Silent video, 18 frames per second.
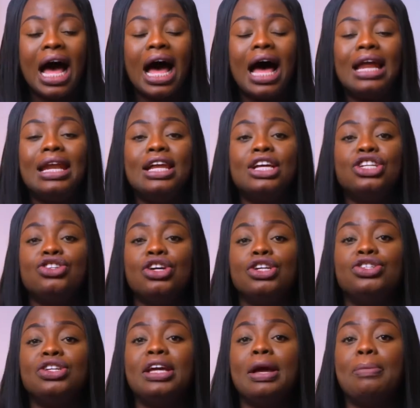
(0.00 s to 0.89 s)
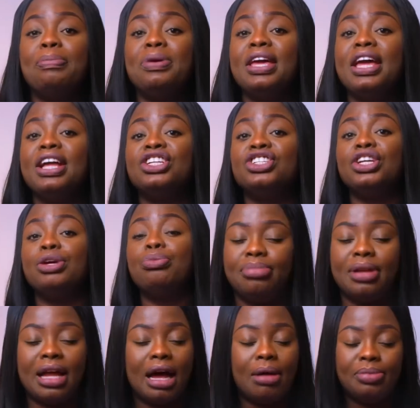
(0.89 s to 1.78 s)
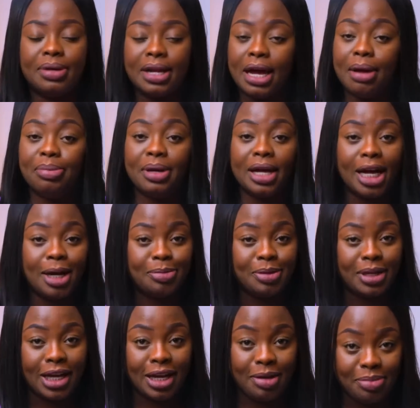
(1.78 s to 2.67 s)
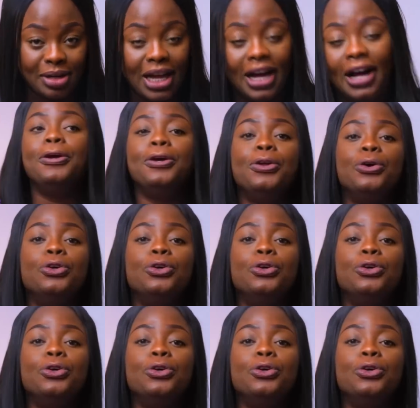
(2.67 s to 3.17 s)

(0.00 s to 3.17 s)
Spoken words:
unless you're doing a PhD, blah, blah, blah, blah, blah.